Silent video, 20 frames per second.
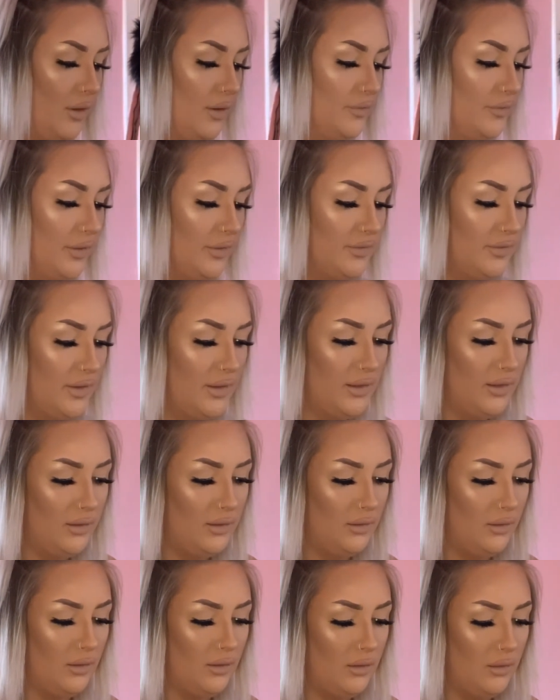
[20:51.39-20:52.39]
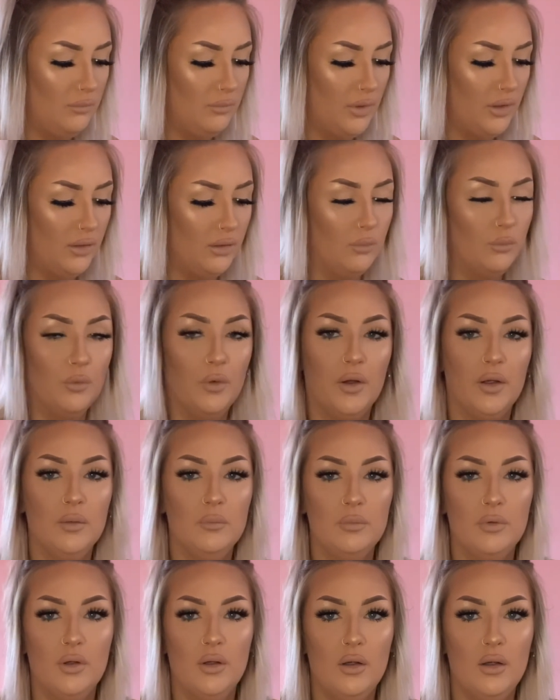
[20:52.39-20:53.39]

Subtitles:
is I take a makeup wipe